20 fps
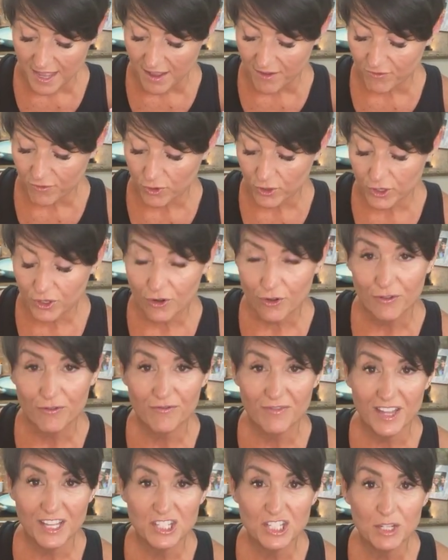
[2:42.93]
for your
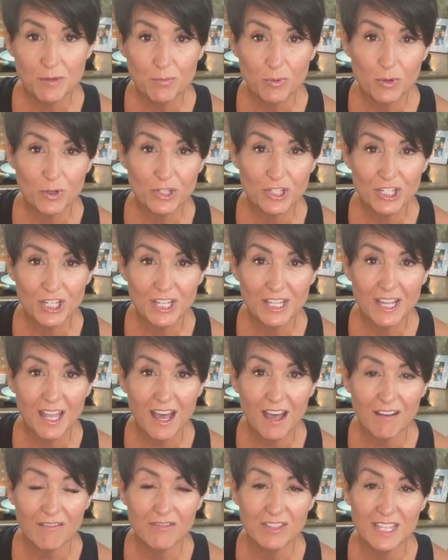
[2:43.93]
veggie portion
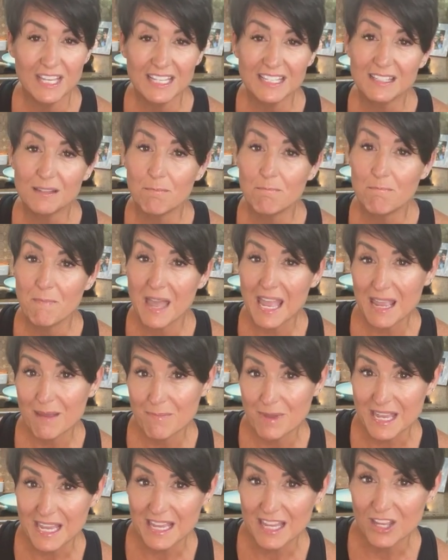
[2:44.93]
of this,
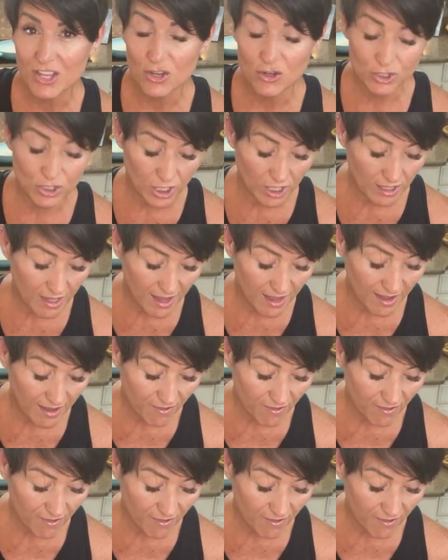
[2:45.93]
maybe you should